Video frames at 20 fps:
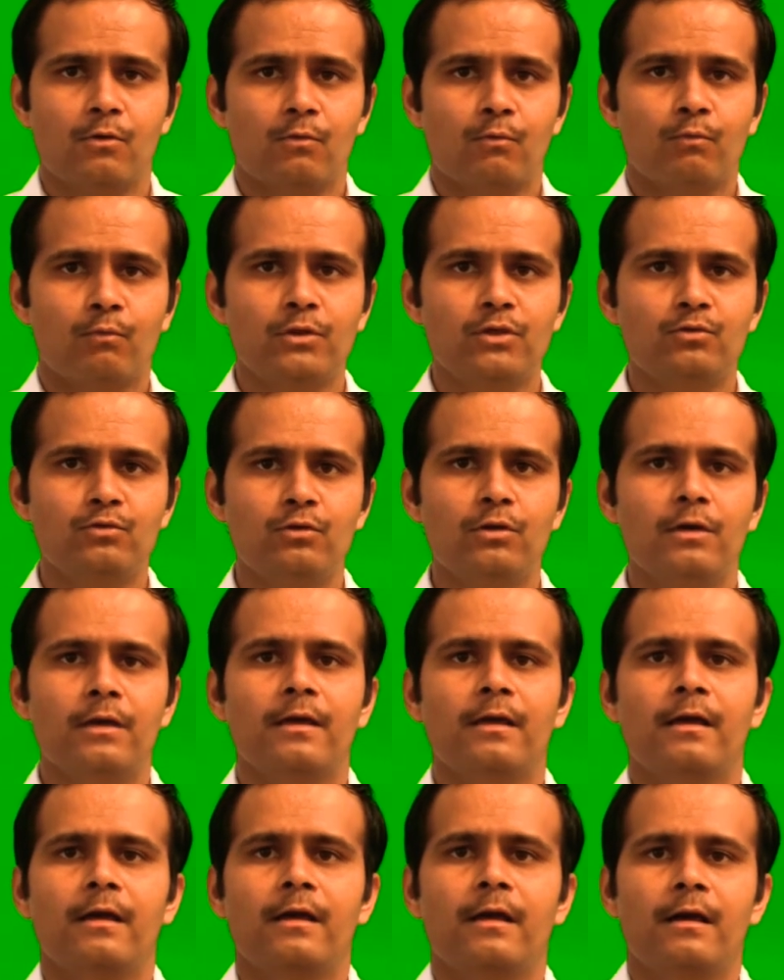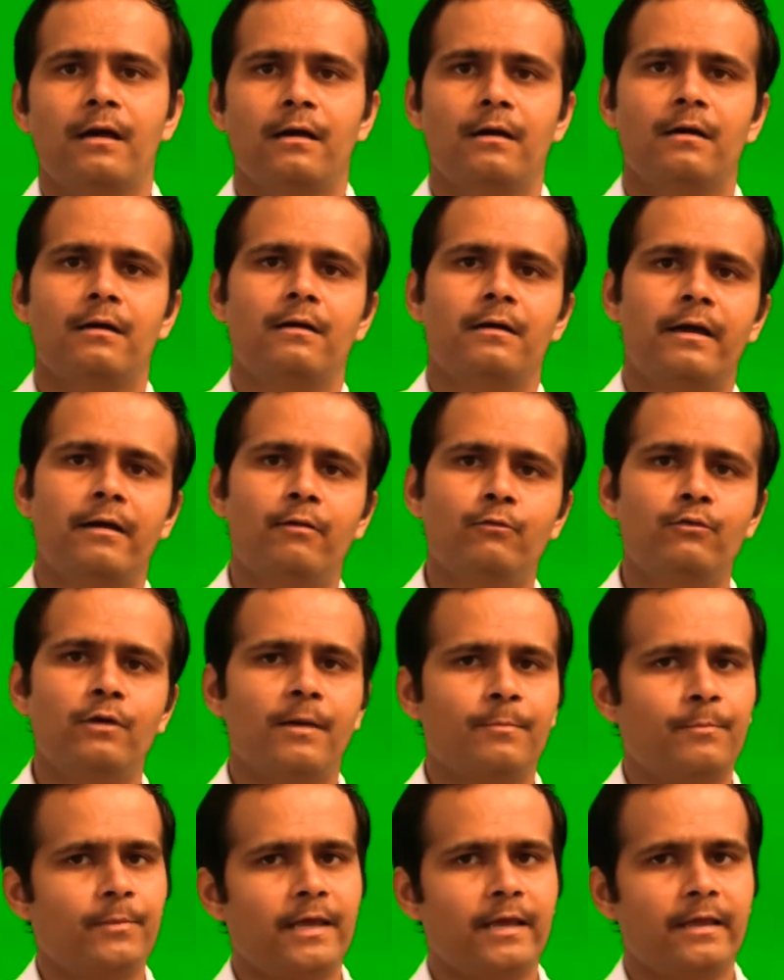we should have to
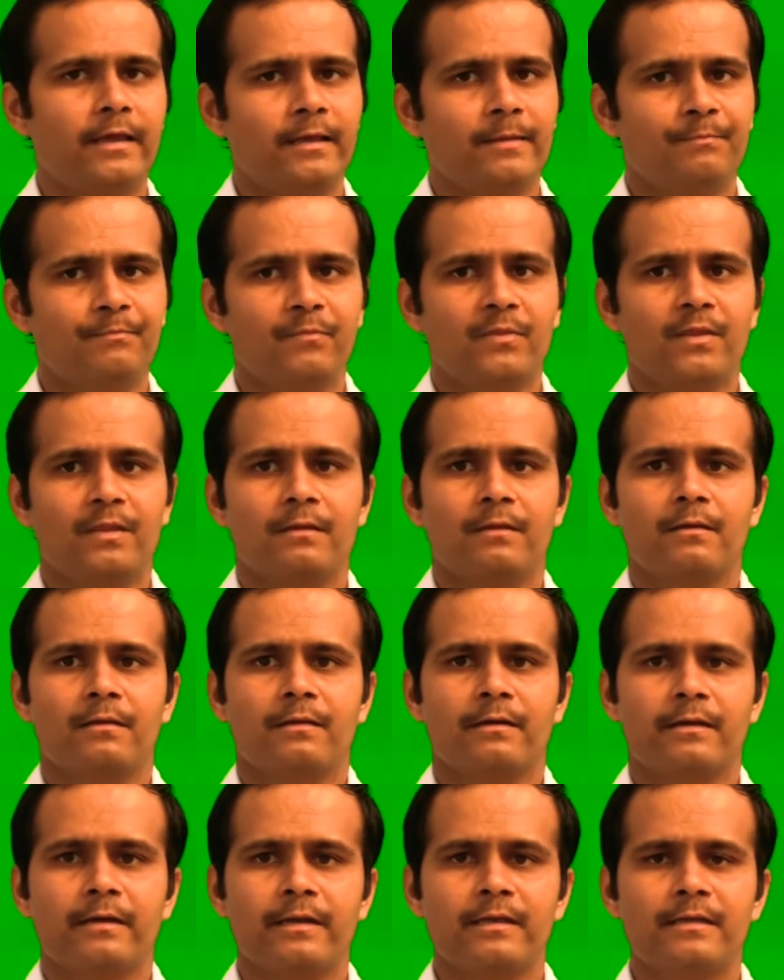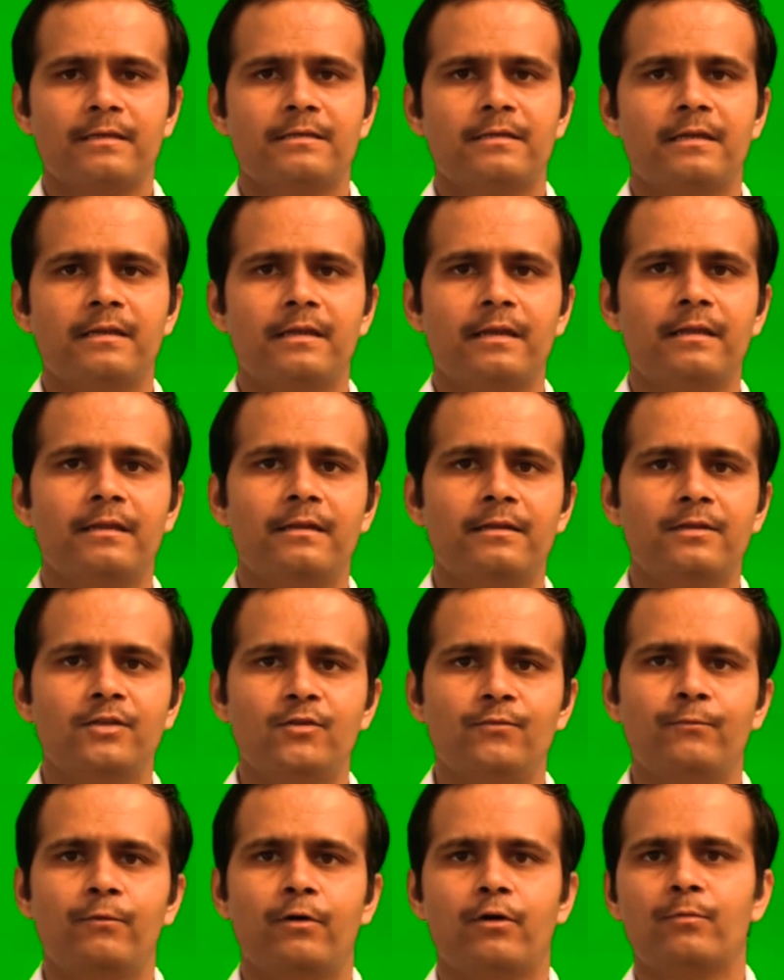apply correction
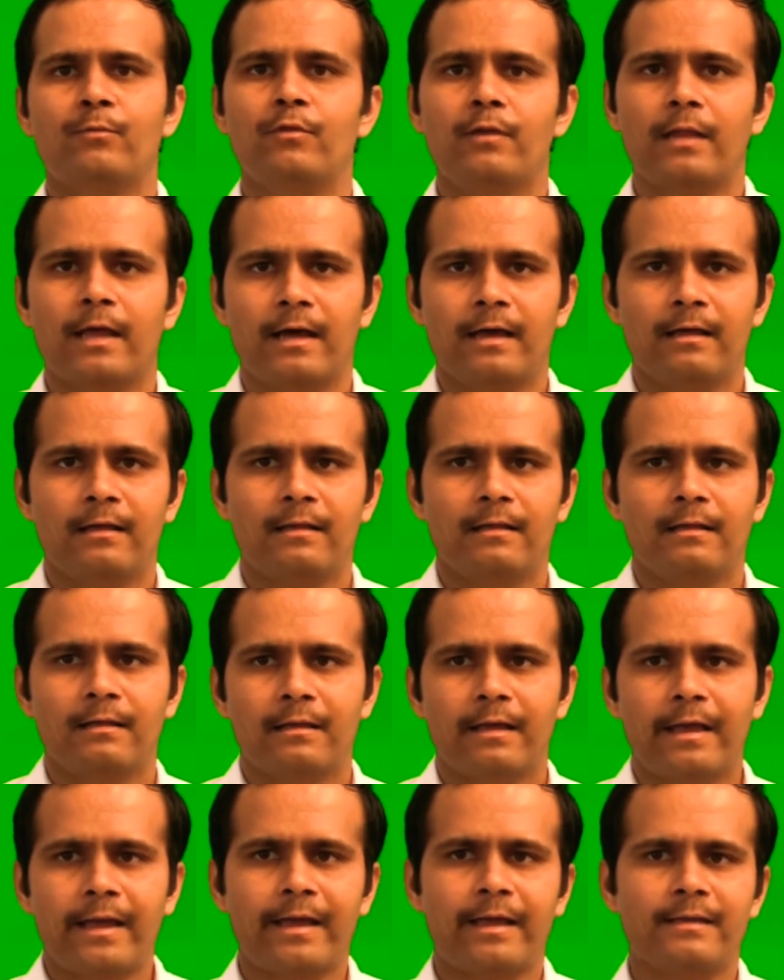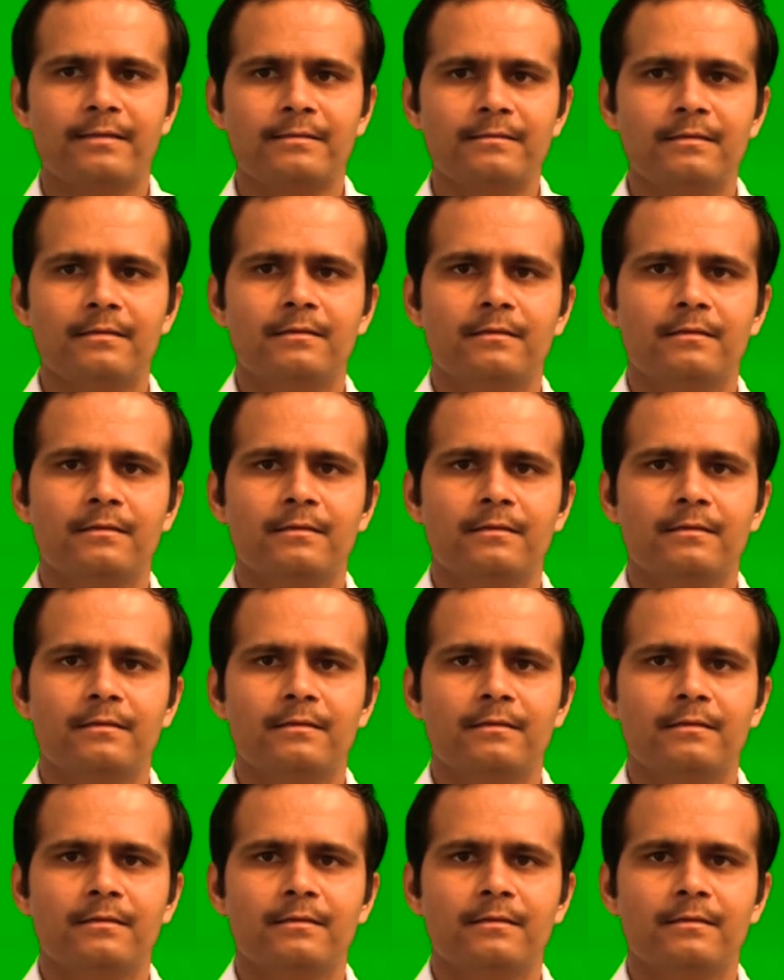energy formula as